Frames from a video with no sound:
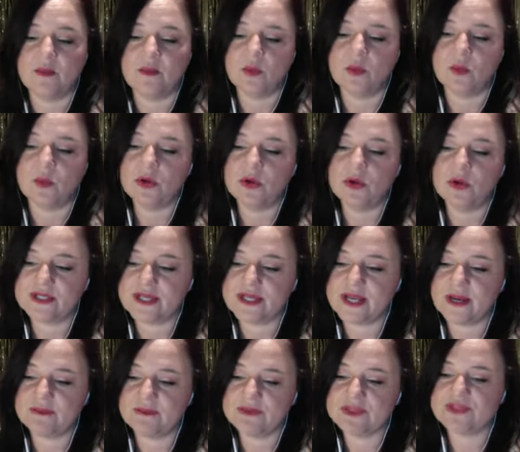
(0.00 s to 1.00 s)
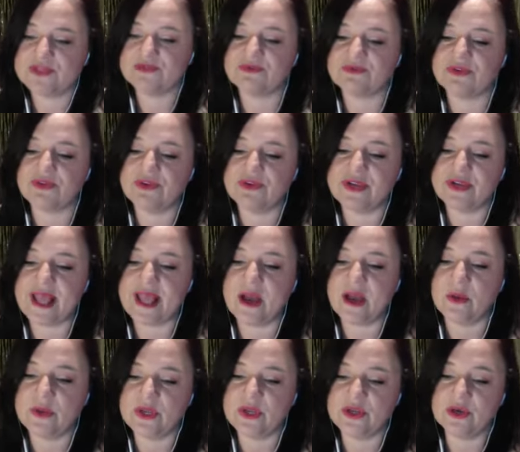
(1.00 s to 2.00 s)
what comes through now
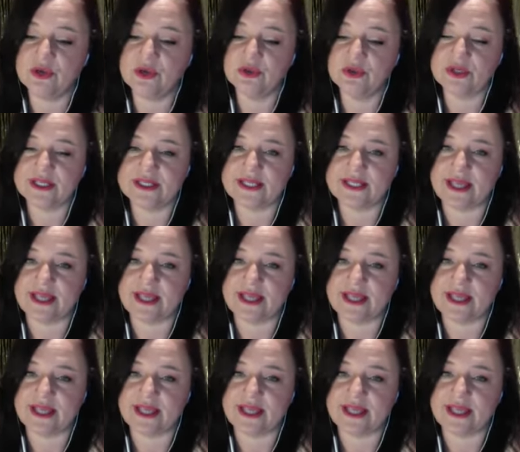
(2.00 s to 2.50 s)
when you look at